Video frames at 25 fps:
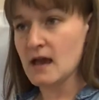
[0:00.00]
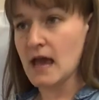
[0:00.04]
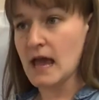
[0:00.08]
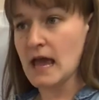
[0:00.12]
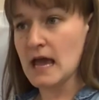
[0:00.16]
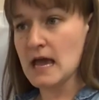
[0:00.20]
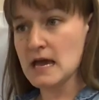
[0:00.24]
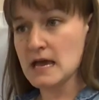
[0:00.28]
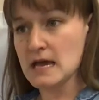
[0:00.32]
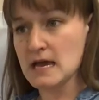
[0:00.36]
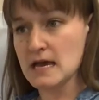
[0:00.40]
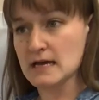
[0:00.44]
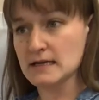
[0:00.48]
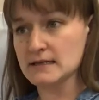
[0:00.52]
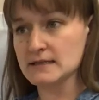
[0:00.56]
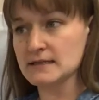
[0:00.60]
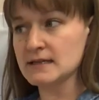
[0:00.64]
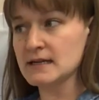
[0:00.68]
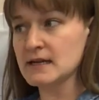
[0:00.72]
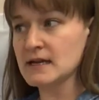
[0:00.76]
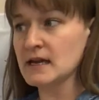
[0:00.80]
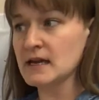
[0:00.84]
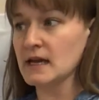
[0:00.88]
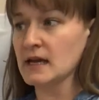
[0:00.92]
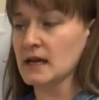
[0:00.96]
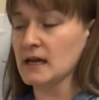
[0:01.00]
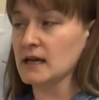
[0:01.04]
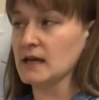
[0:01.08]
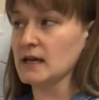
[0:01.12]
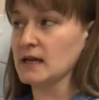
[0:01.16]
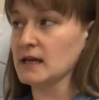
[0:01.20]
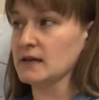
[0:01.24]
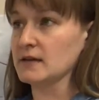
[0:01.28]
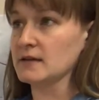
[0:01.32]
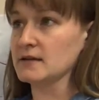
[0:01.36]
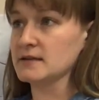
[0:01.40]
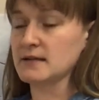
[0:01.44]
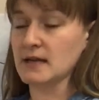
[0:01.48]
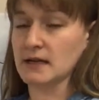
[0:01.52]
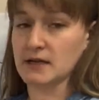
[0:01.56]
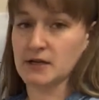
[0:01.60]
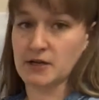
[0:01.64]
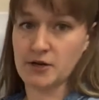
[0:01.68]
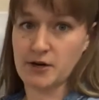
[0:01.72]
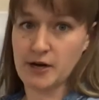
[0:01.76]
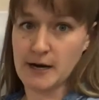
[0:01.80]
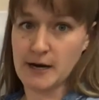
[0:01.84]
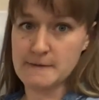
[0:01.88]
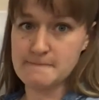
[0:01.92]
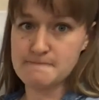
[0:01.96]
and in second
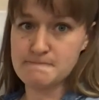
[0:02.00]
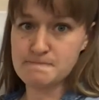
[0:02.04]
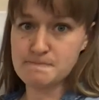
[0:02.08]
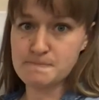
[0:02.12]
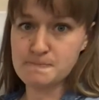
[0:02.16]
grade.